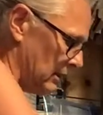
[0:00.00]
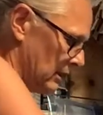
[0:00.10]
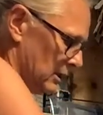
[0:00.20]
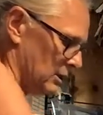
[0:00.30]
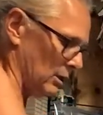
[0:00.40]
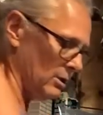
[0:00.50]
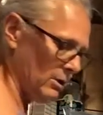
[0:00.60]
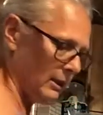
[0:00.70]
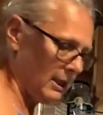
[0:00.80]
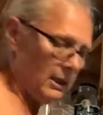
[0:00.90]
So you
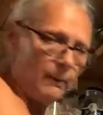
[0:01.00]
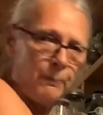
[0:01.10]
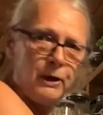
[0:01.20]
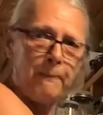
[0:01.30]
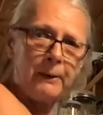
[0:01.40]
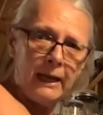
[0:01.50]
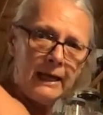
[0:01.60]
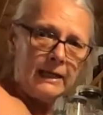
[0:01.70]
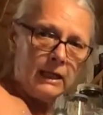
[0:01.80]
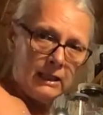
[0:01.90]
can either put a
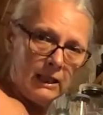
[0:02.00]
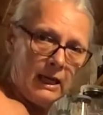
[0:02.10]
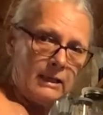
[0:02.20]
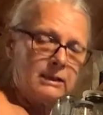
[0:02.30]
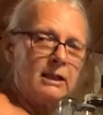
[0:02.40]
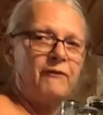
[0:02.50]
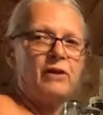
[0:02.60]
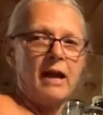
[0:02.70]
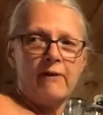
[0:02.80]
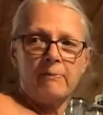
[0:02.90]
plate on this if
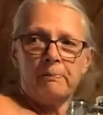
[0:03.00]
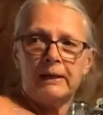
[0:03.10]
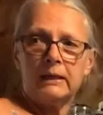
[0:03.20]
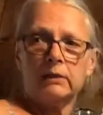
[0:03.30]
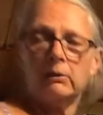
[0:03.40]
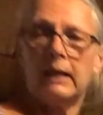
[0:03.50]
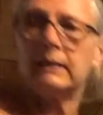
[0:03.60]
you have a plate the right